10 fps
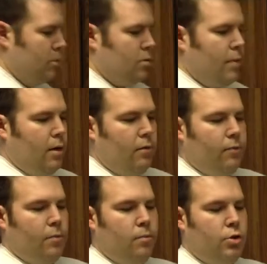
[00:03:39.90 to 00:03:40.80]
spout
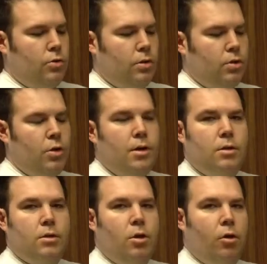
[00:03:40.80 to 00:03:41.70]
for juicing straight into
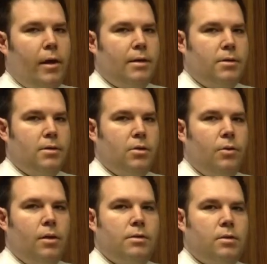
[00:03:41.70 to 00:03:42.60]
tall glasses so it
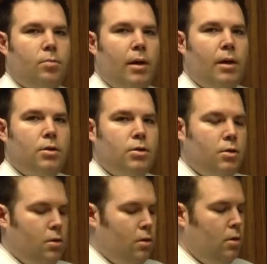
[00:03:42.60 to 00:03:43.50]
doesn't splash.
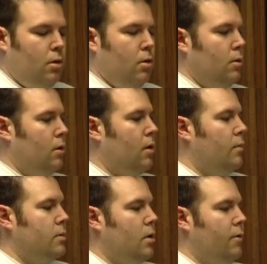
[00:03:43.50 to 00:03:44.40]
It
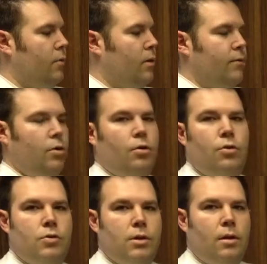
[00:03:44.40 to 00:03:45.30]
comes off whenever you're
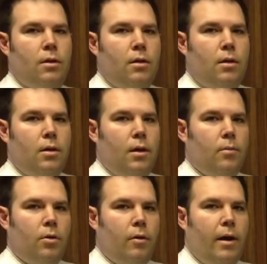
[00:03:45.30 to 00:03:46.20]
using the
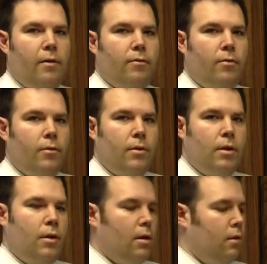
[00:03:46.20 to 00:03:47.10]
carafe or
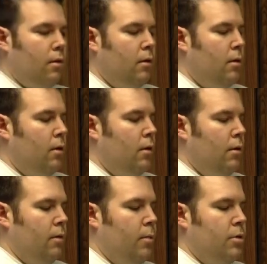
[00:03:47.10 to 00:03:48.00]

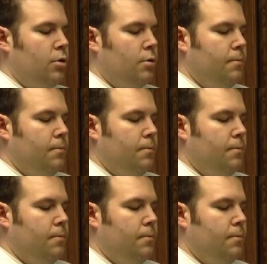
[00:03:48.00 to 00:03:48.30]
the pitcher.